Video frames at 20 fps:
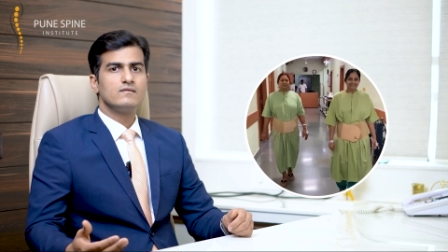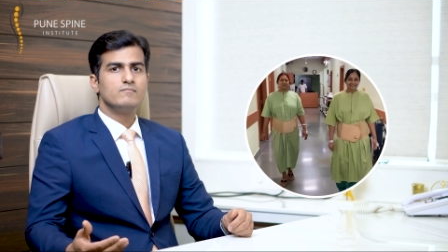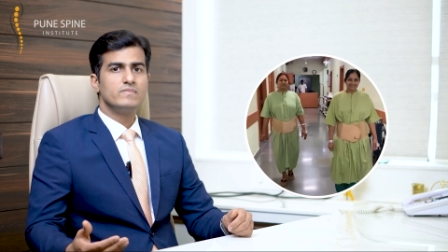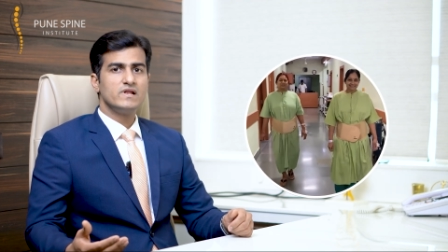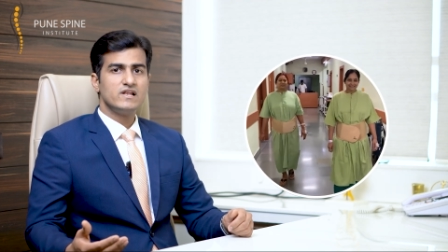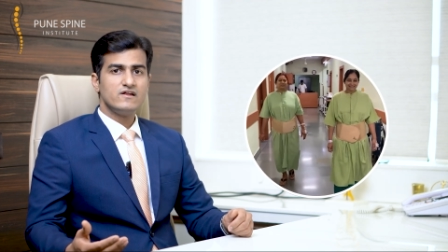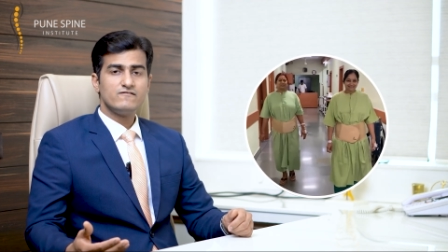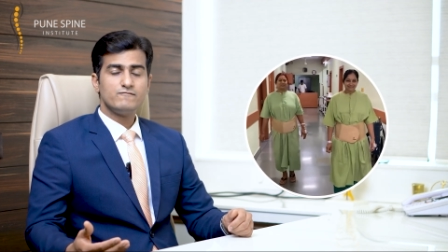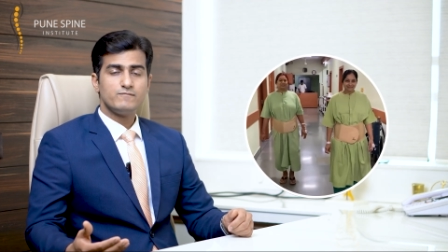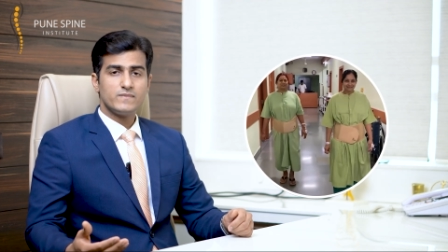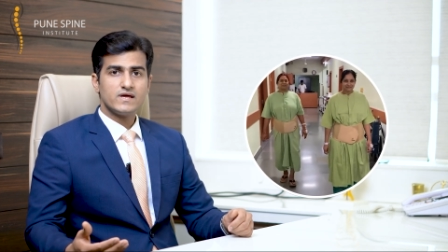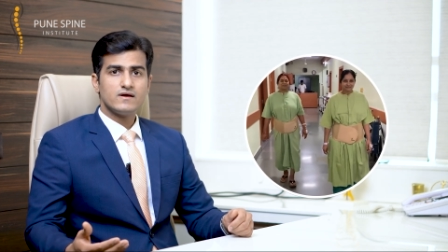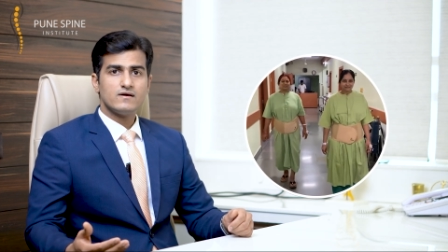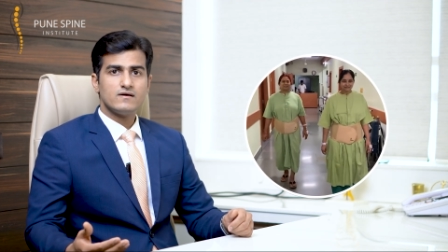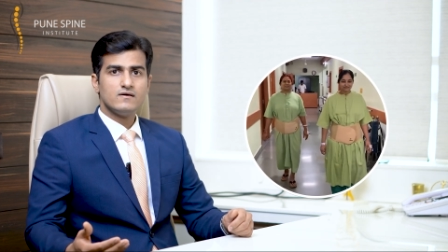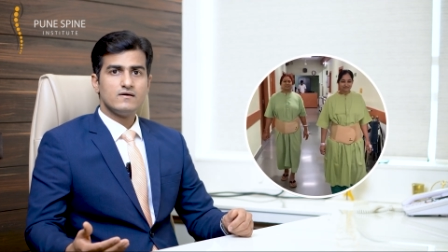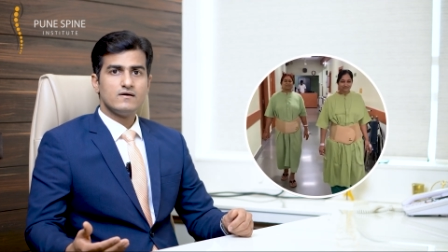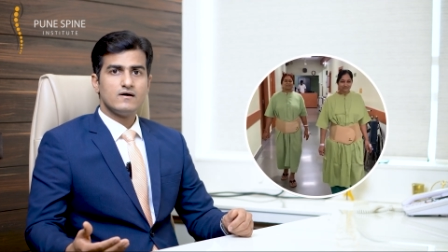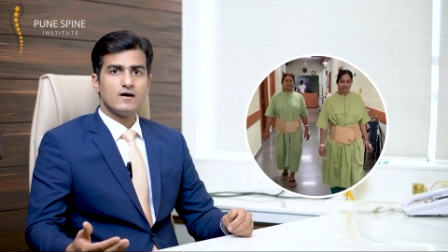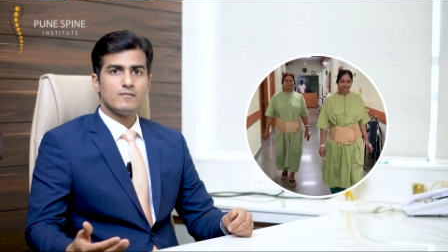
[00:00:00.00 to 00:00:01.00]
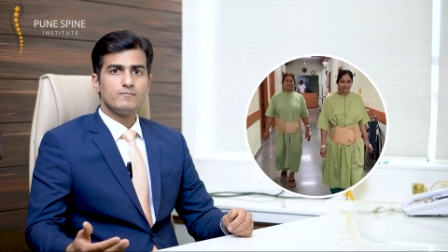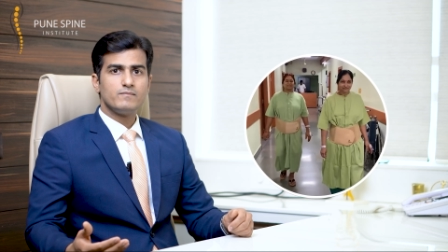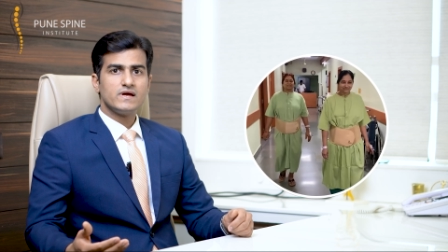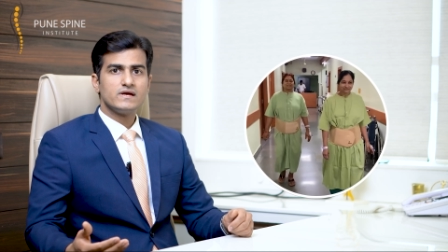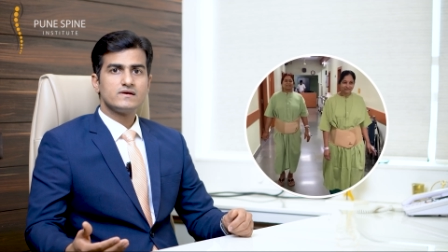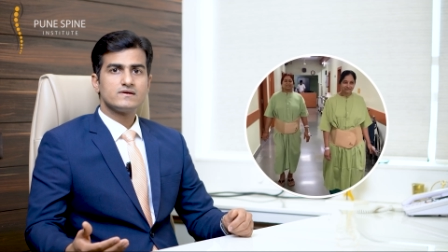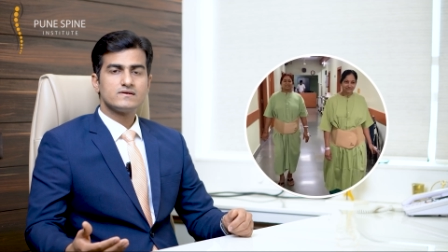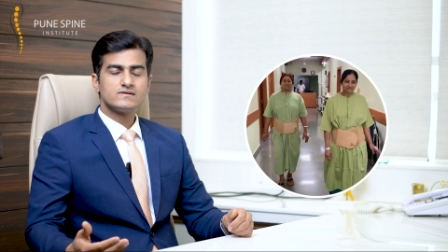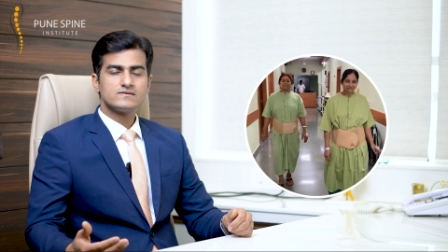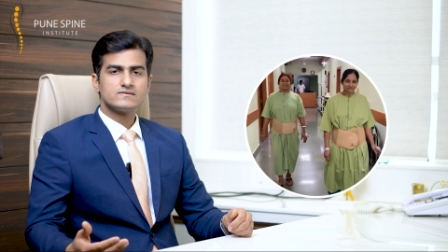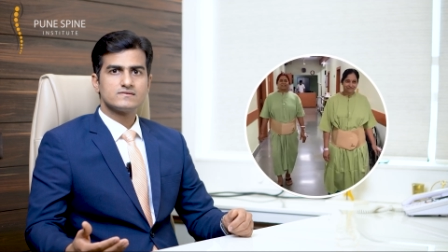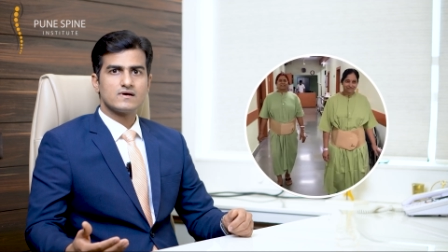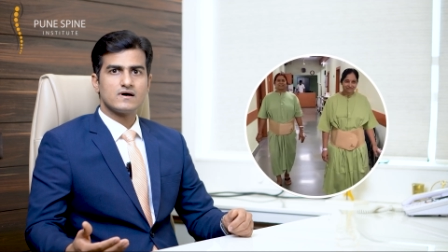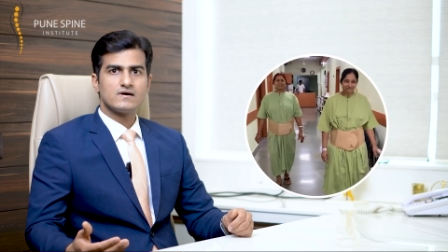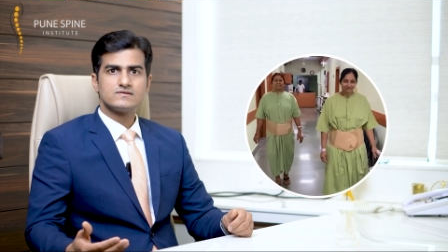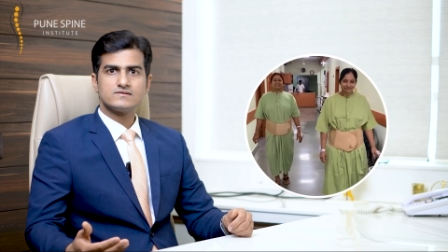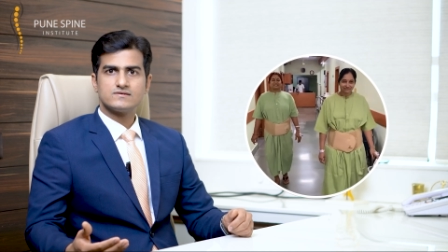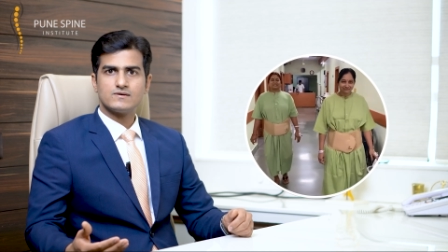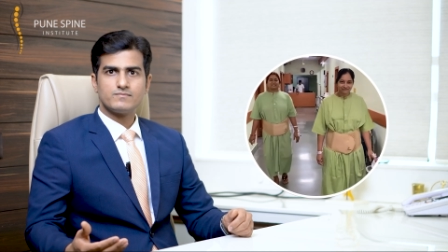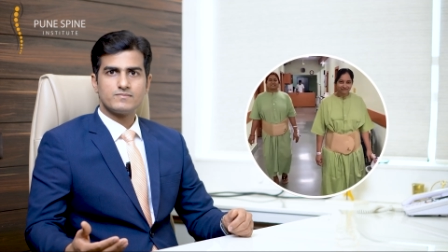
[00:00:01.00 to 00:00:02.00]
Believe me, patients
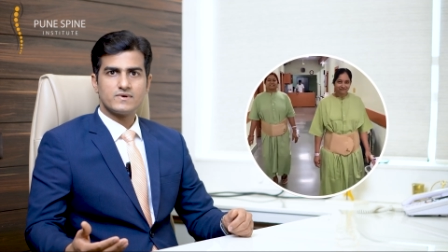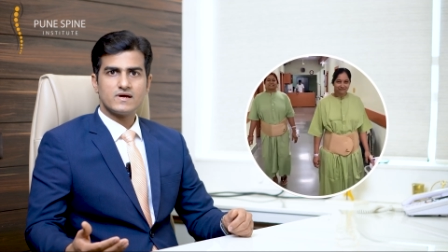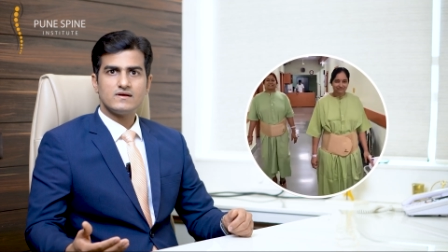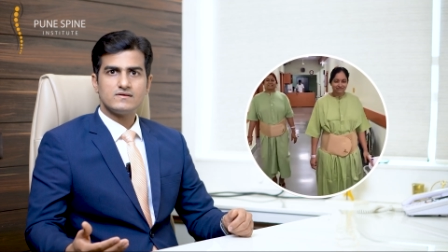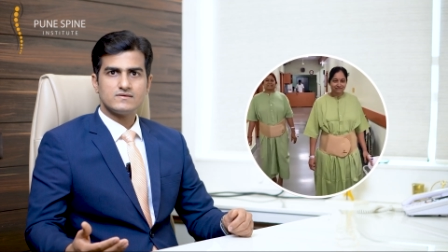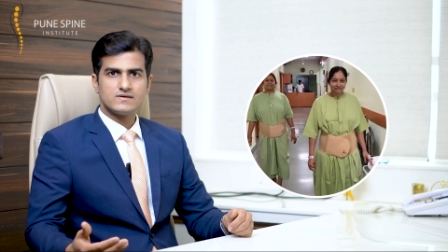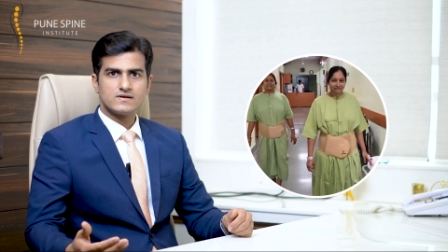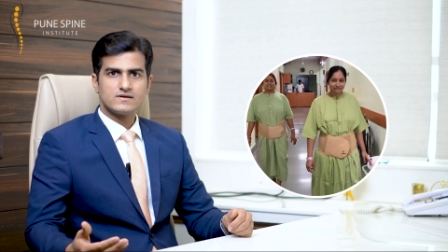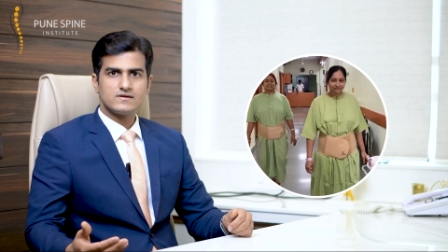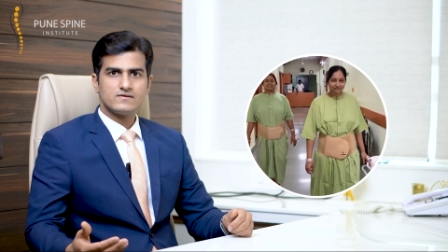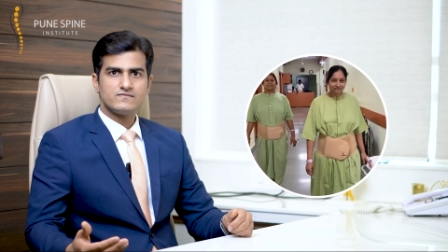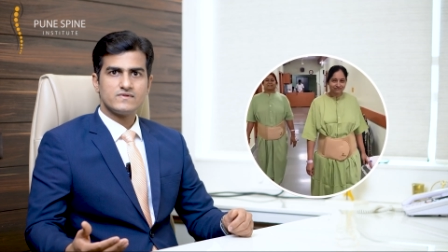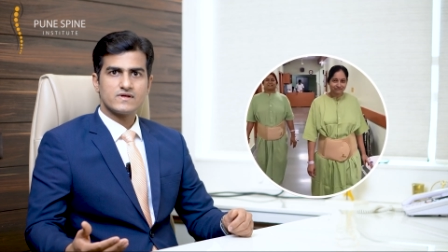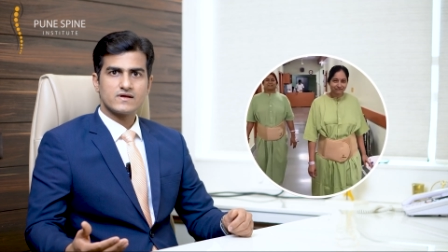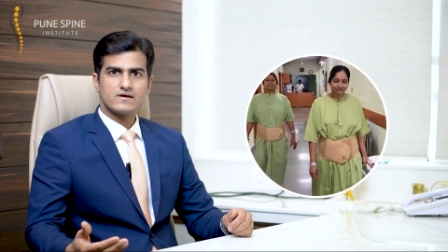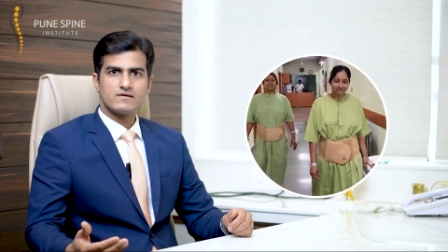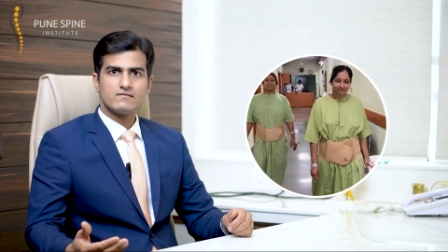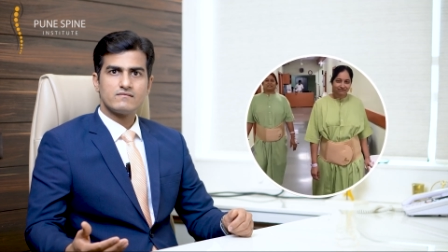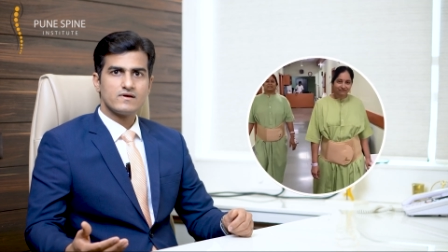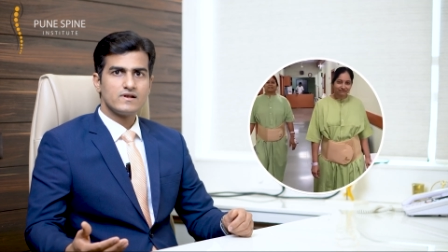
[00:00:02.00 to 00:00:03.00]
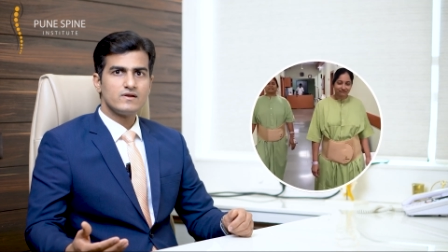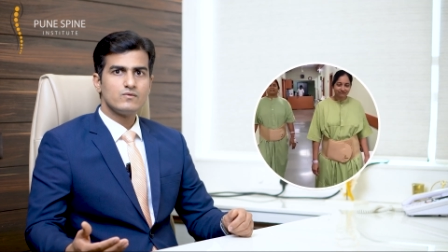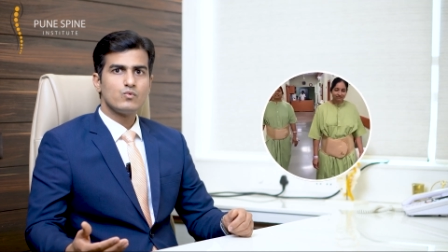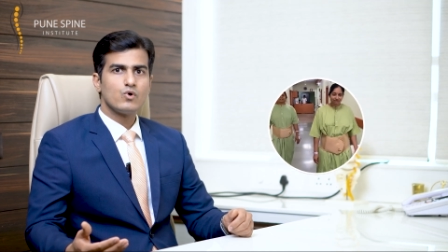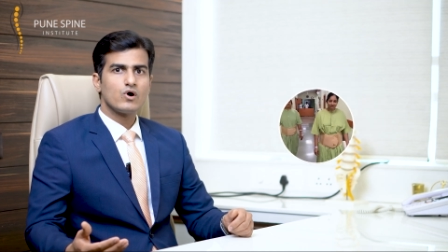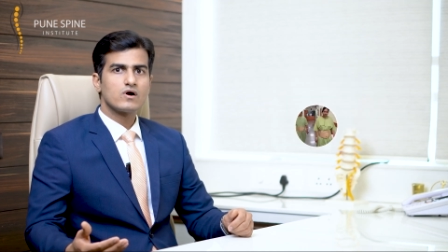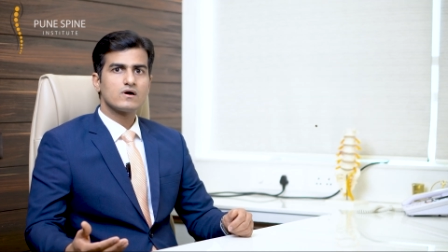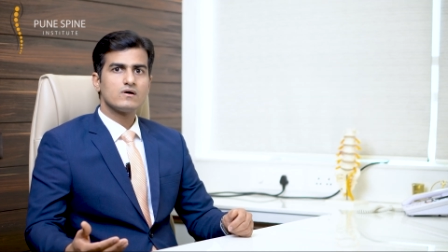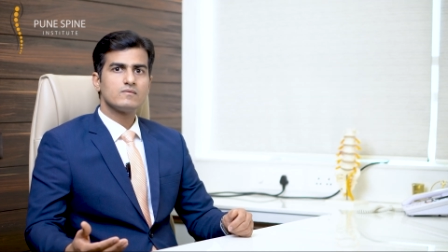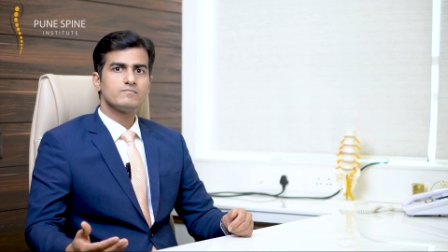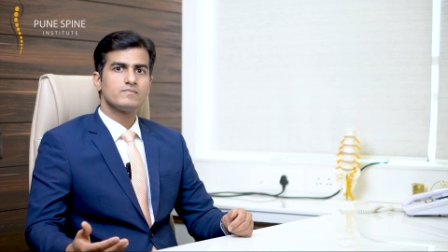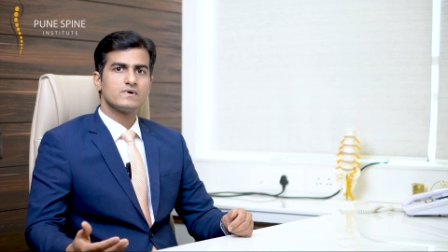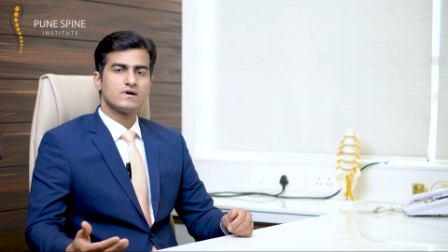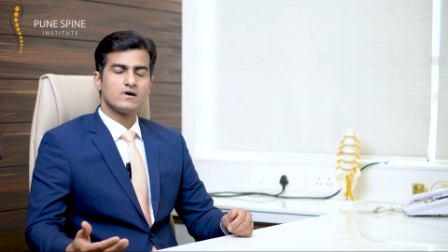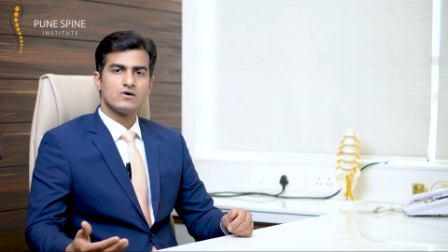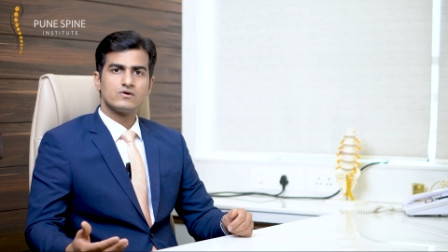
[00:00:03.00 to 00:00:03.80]
are surprised that if they can really walk up